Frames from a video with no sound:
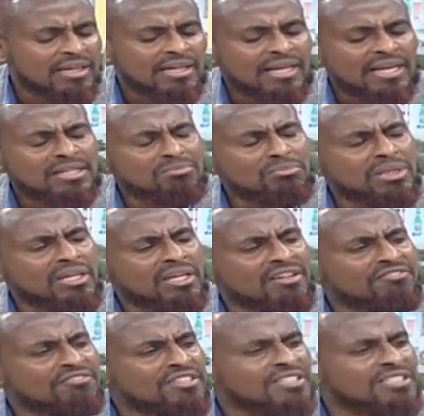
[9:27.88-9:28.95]
Let me
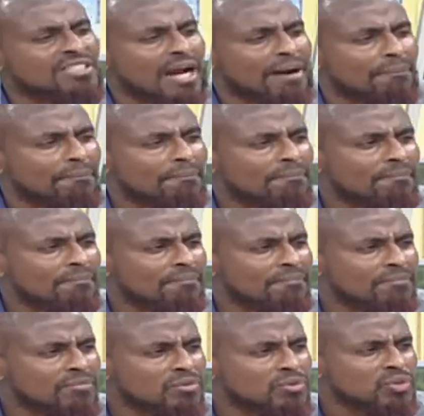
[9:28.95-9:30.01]
give this term
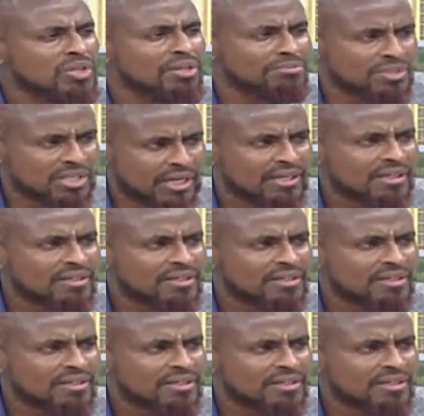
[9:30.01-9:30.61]
to the mzee.